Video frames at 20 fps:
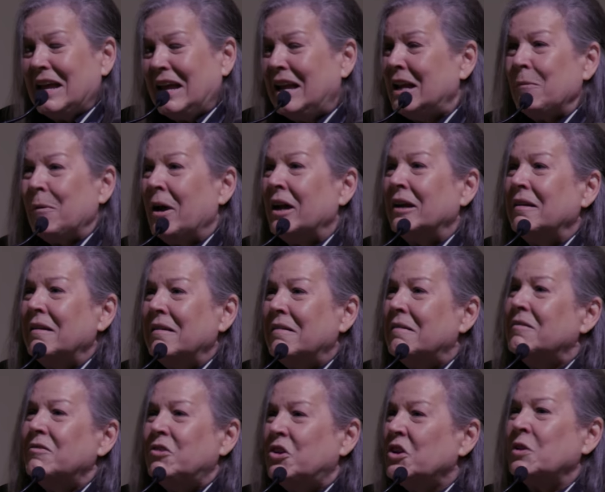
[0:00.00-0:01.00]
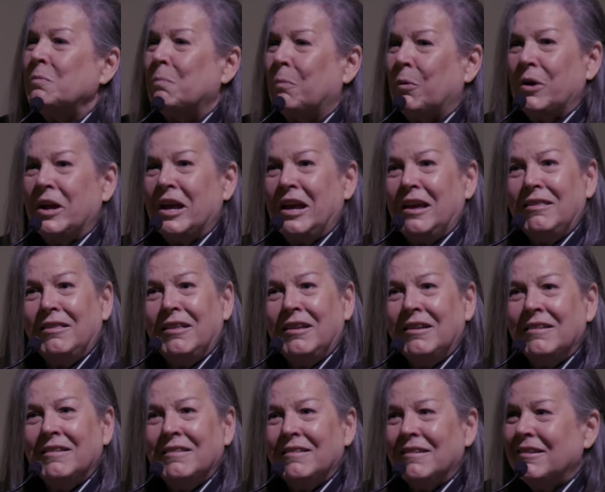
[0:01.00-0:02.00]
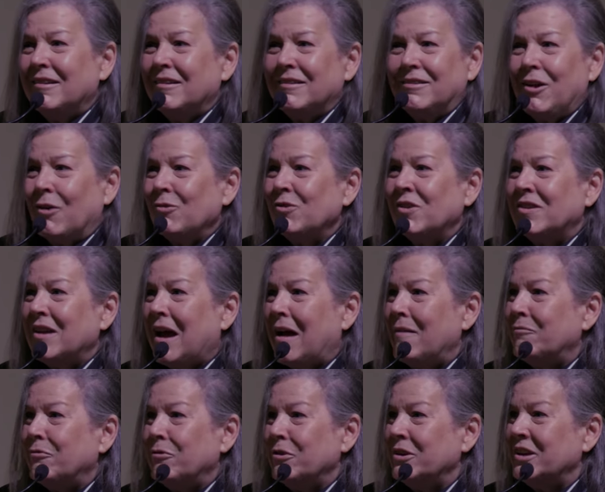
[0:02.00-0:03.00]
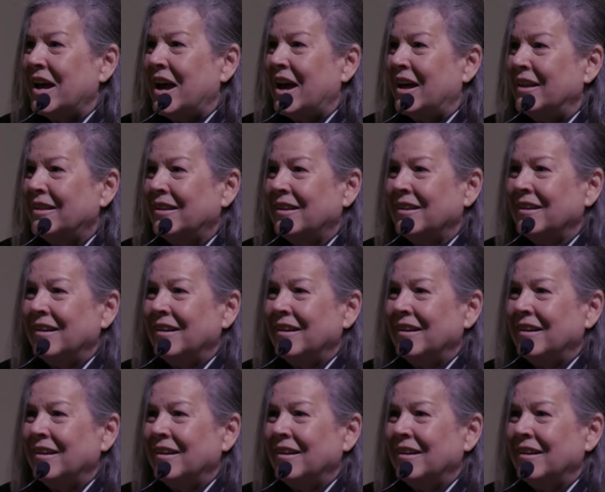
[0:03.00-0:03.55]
Anyway, just breathe. Don't stop for death.